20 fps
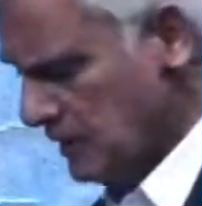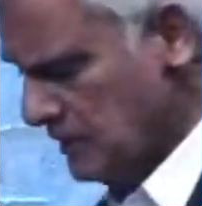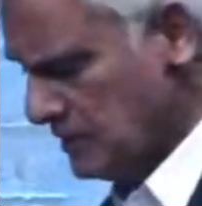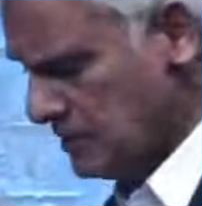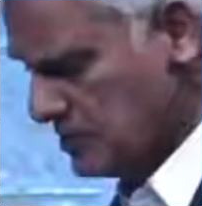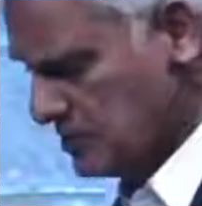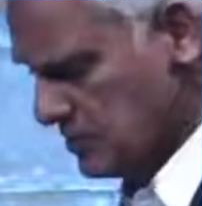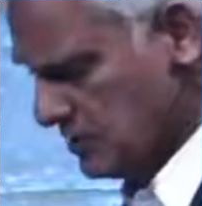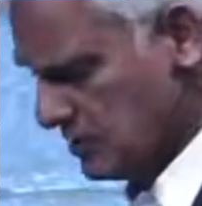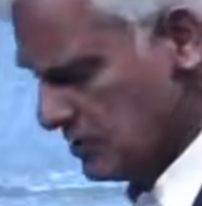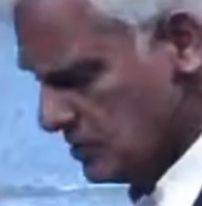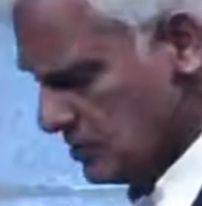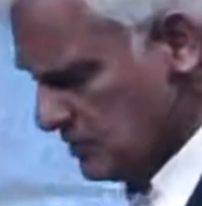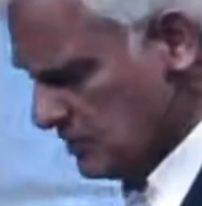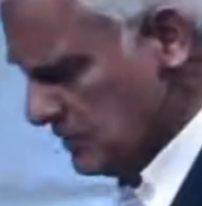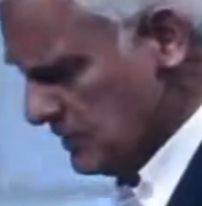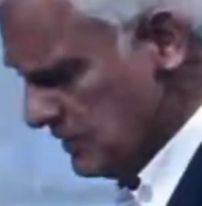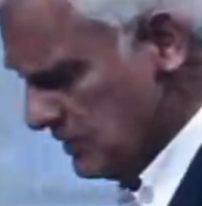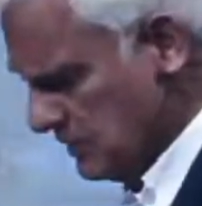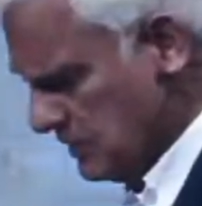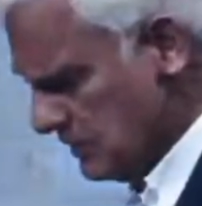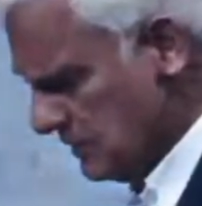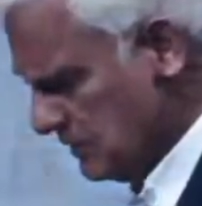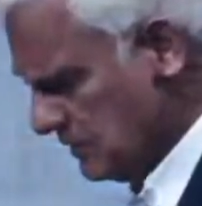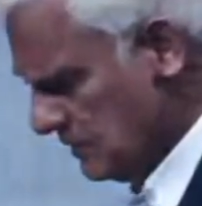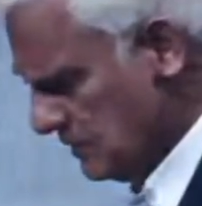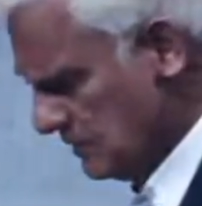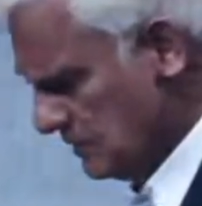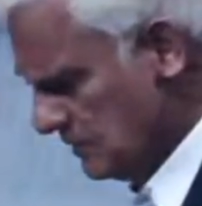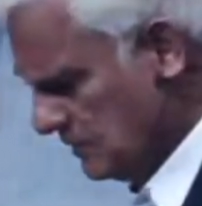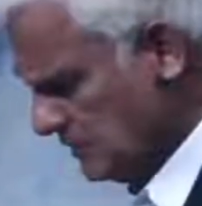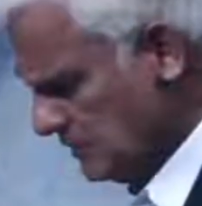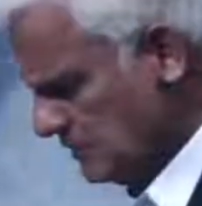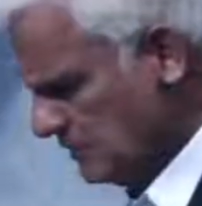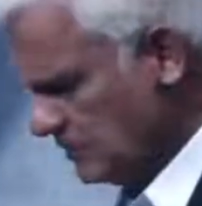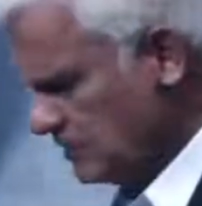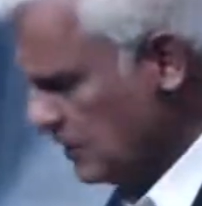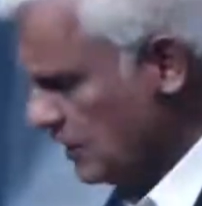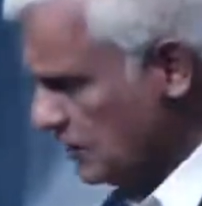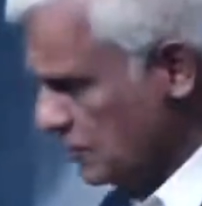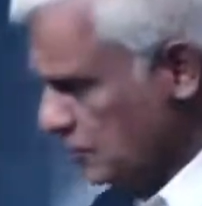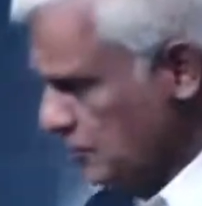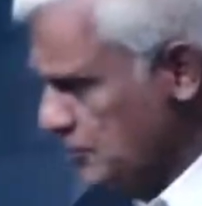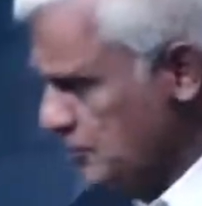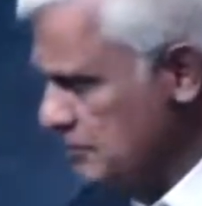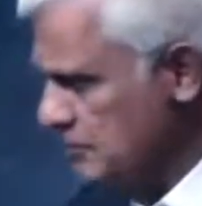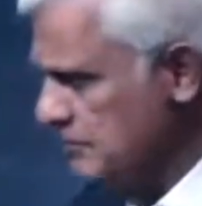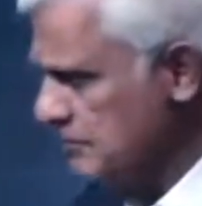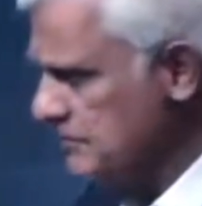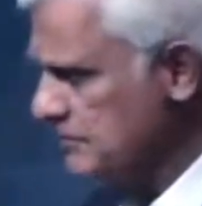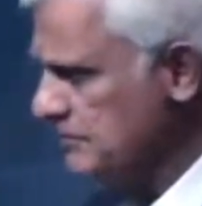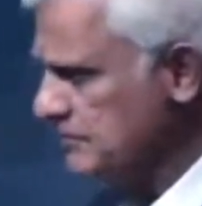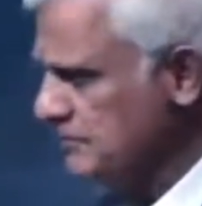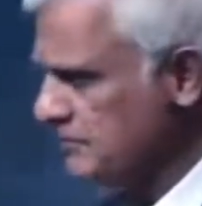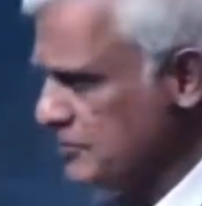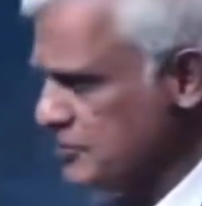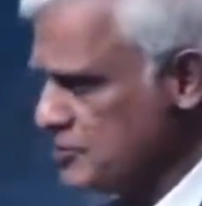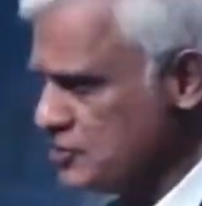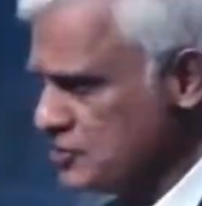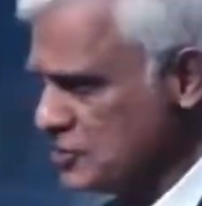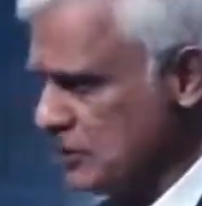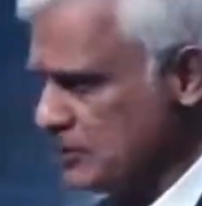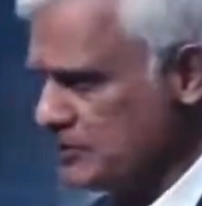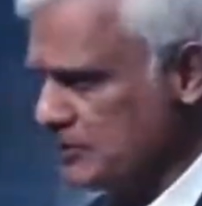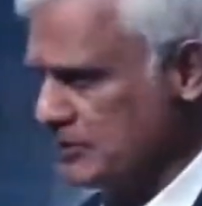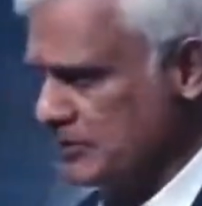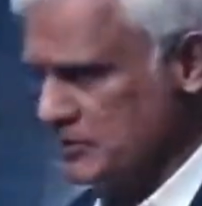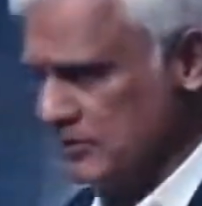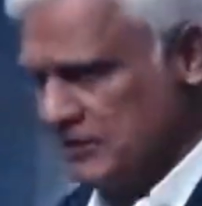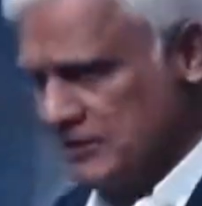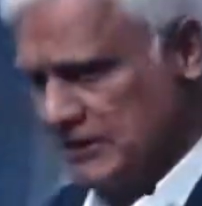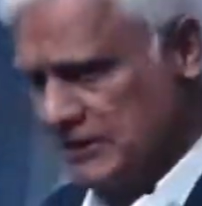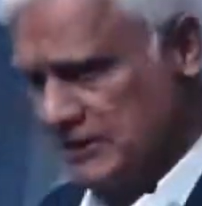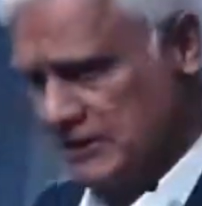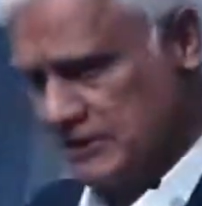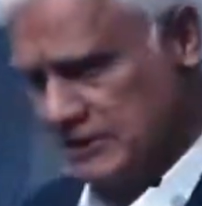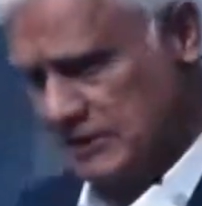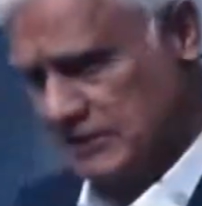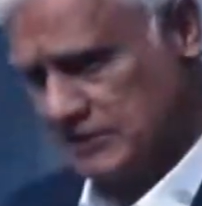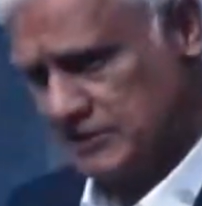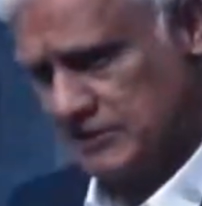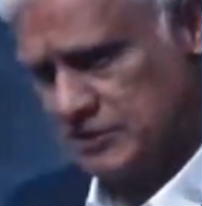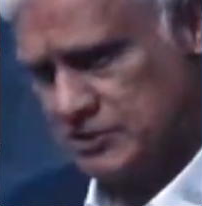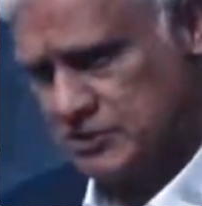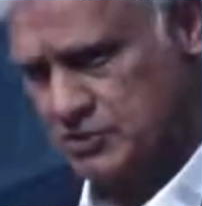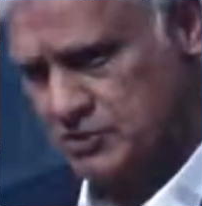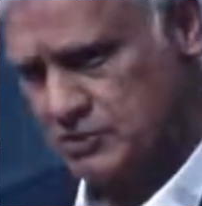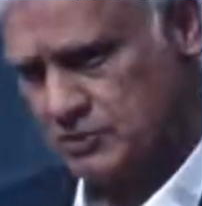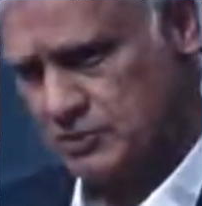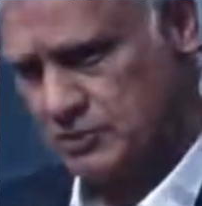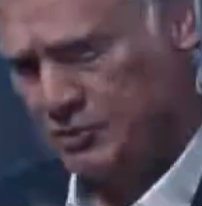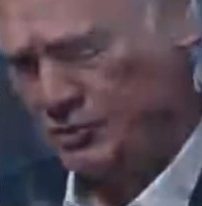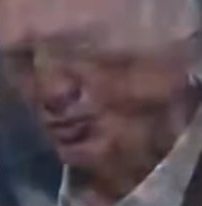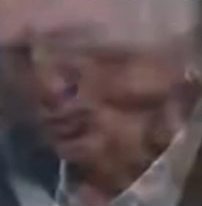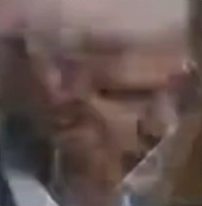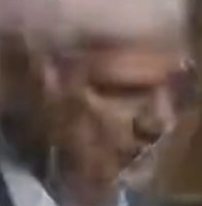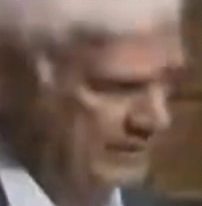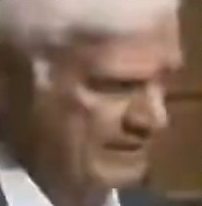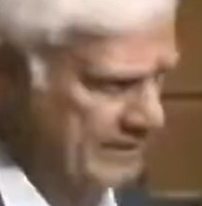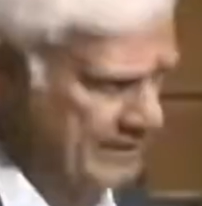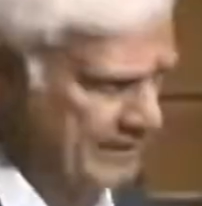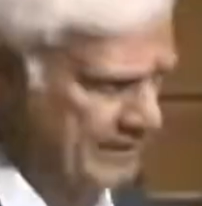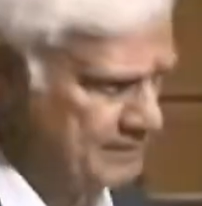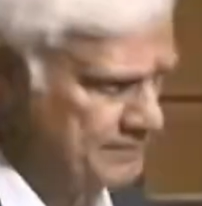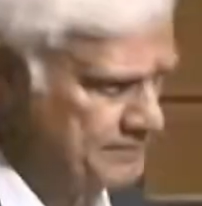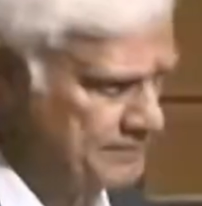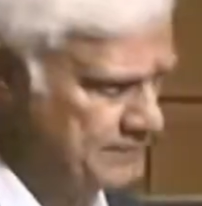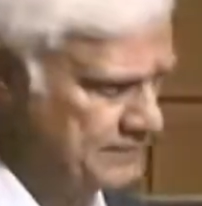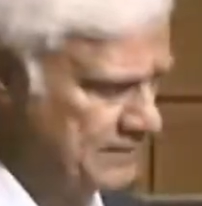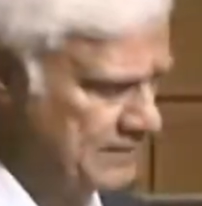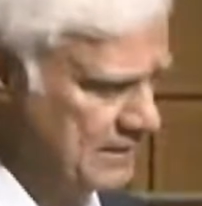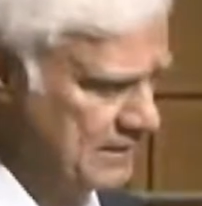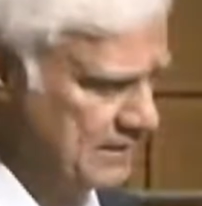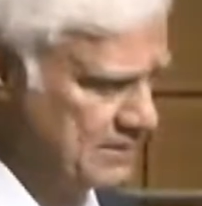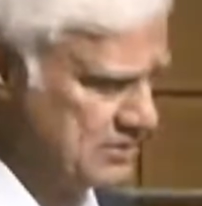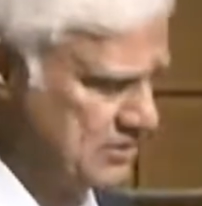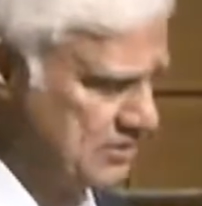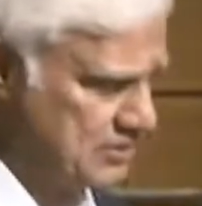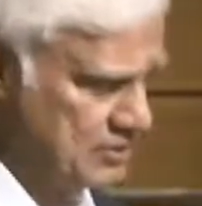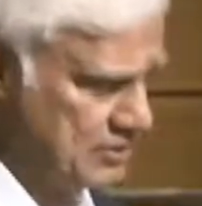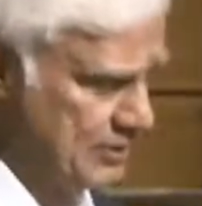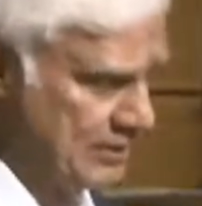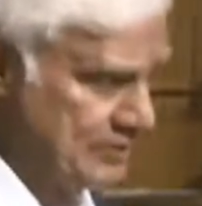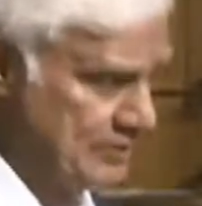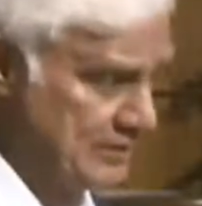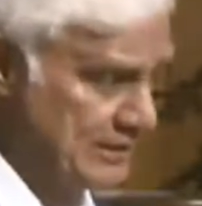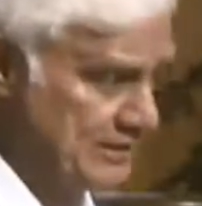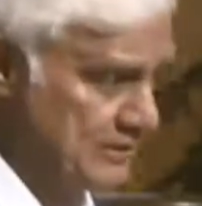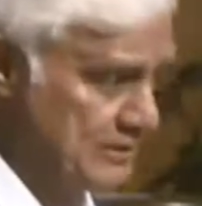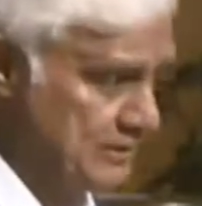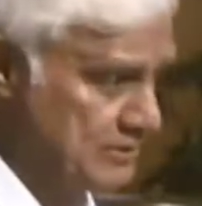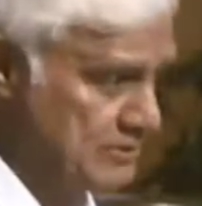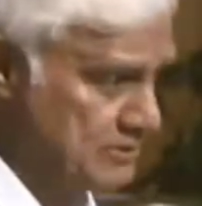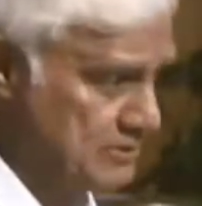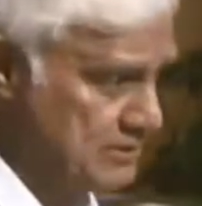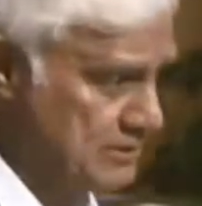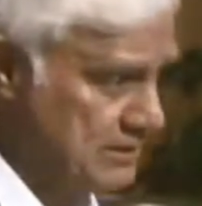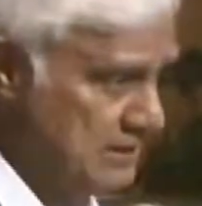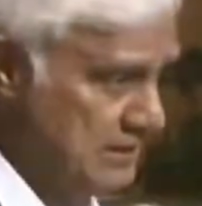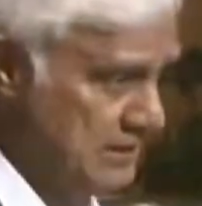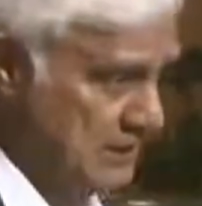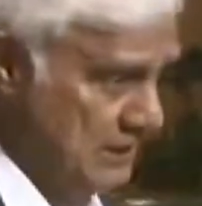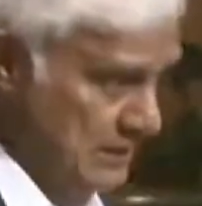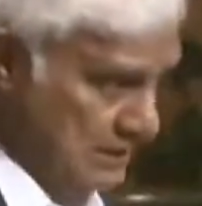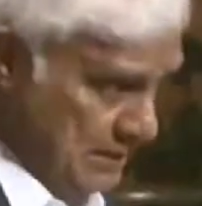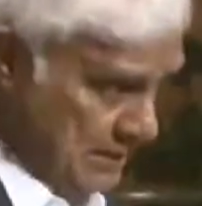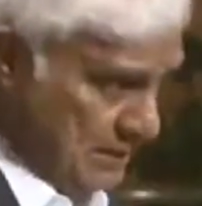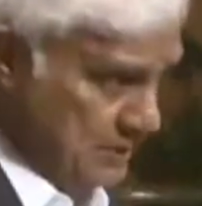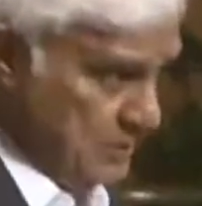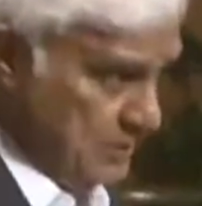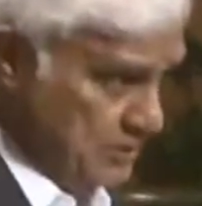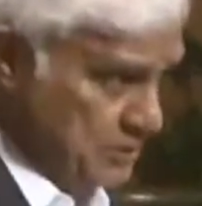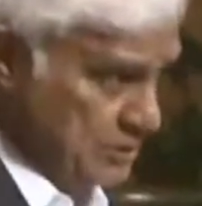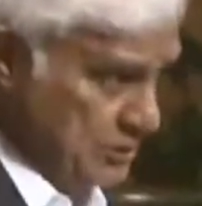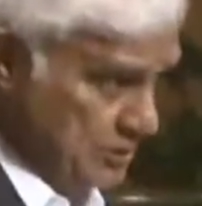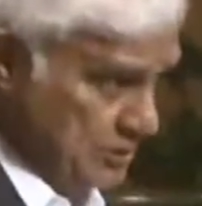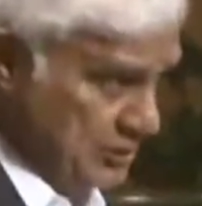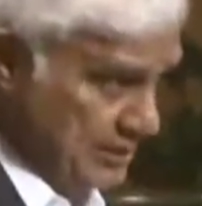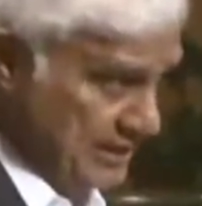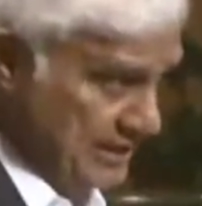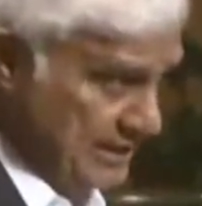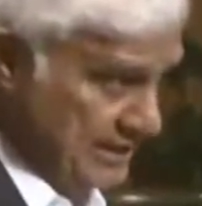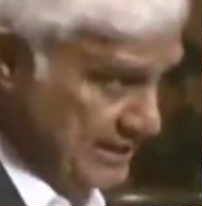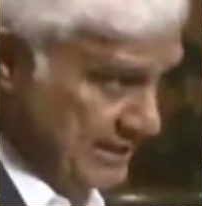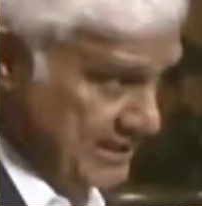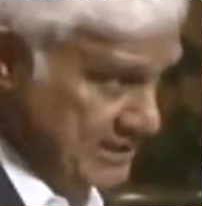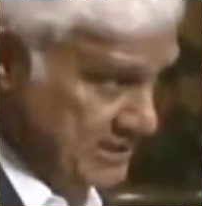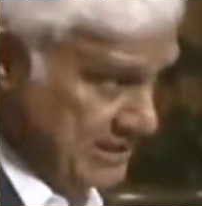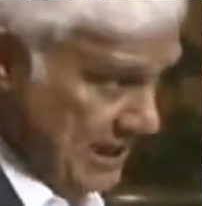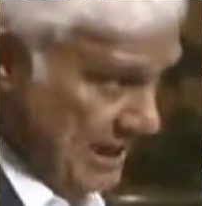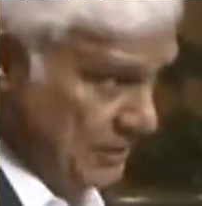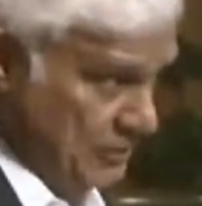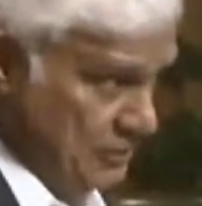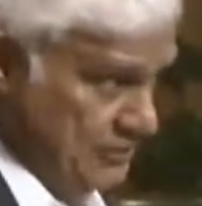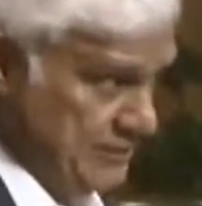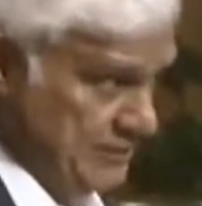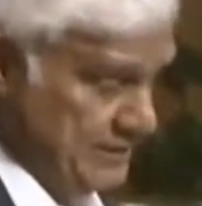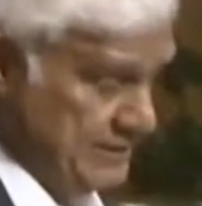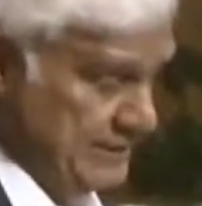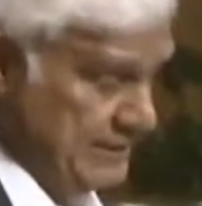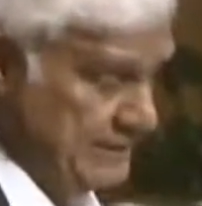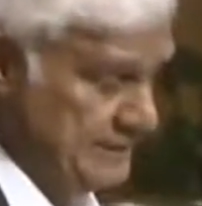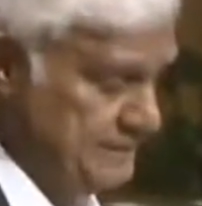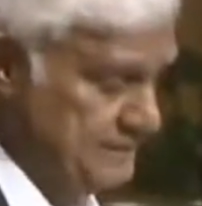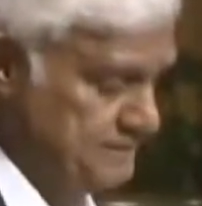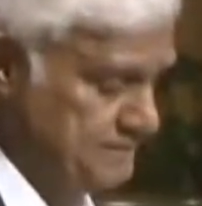and he said to me, "Thank you for stopping on a night like this. You don't know who I am." I said, "No, I really don't. But you were going to get hit out there."